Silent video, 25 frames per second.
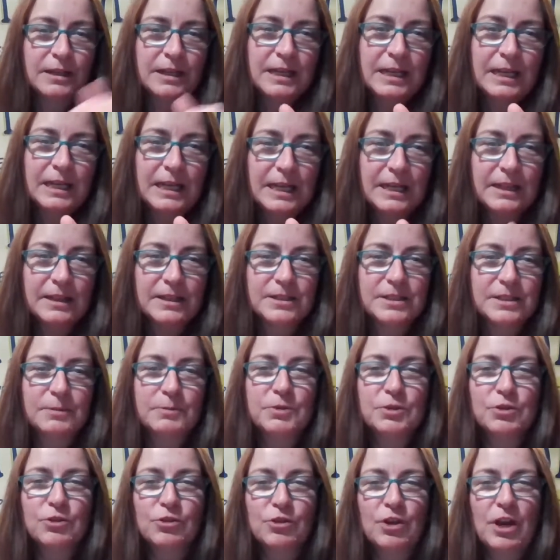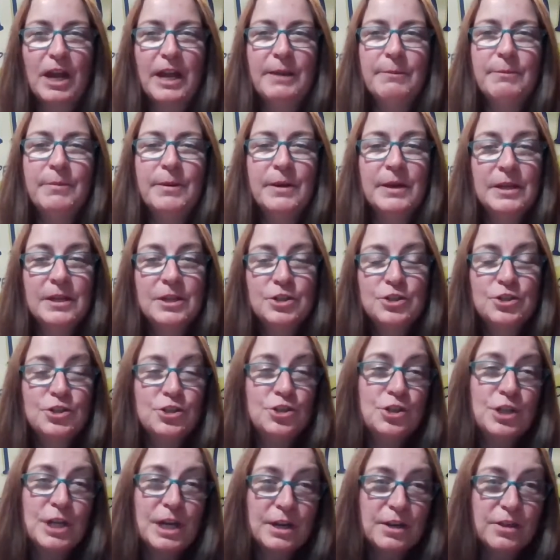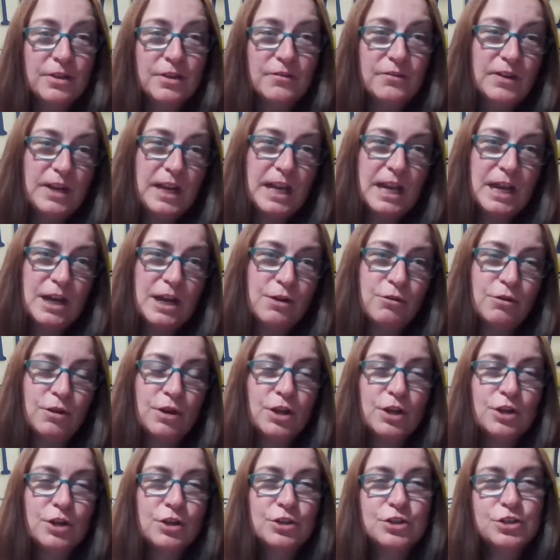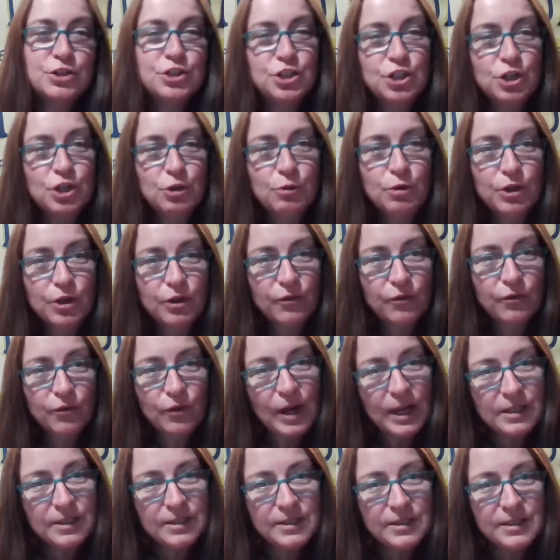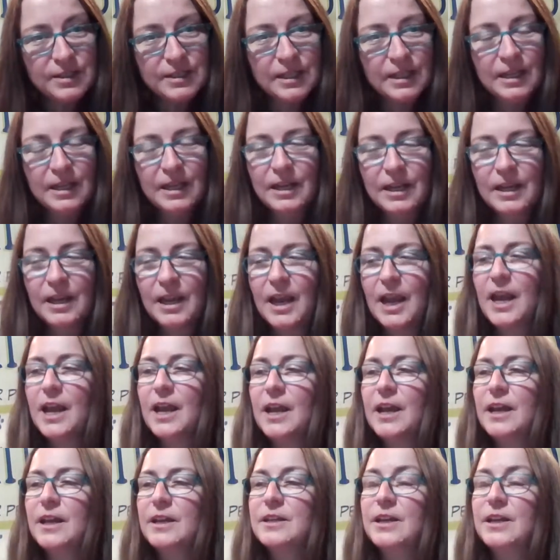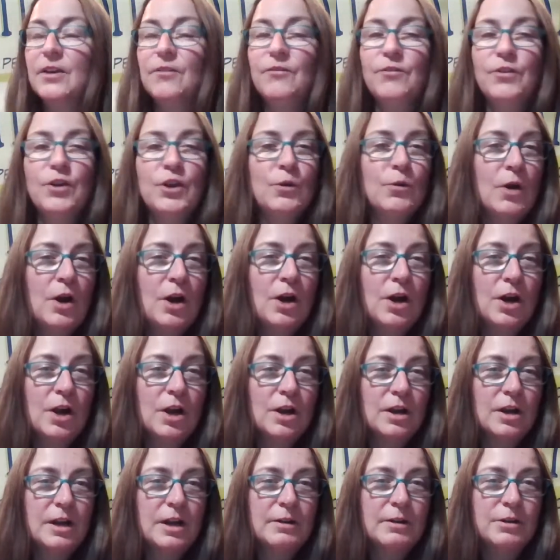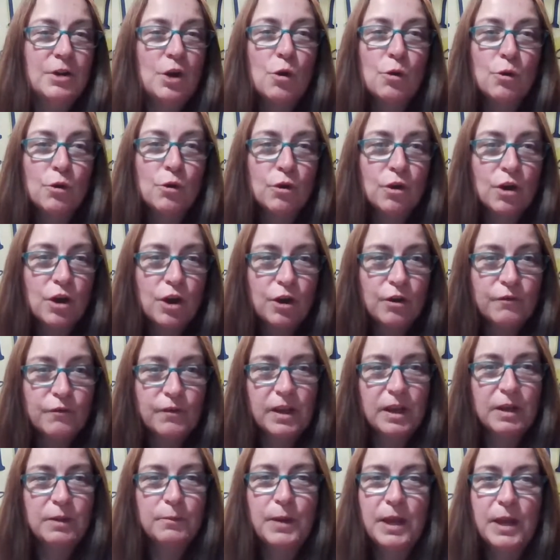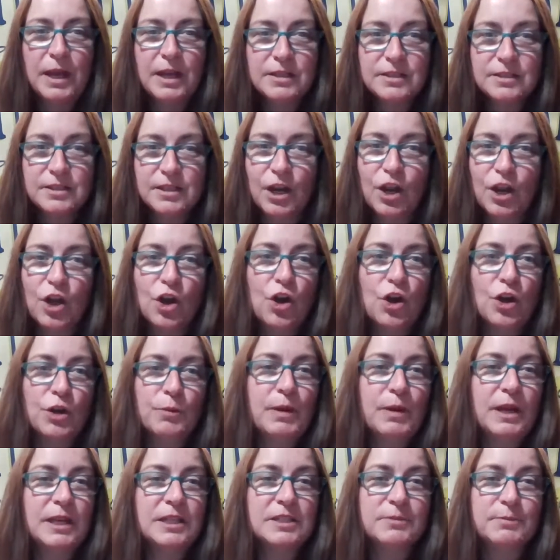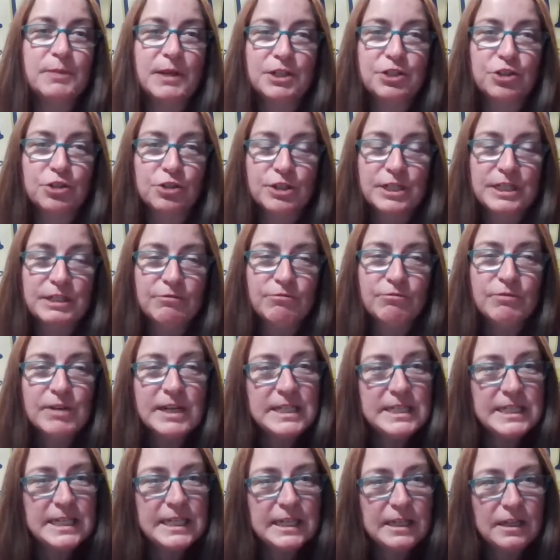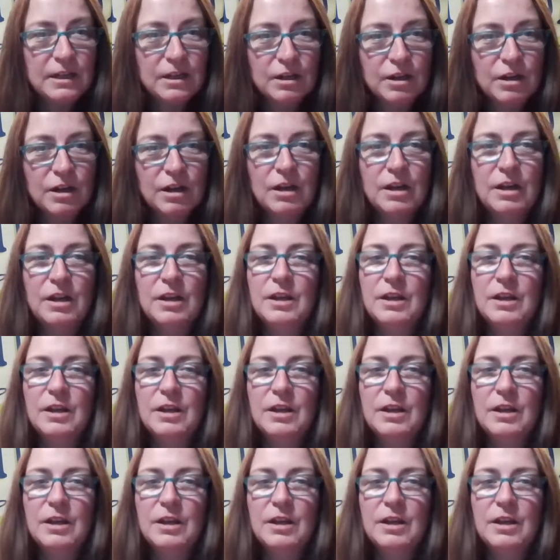Click the subscribe, share the video, show all your friends. And if you are an owner of a pet salon, pet specialty retailer,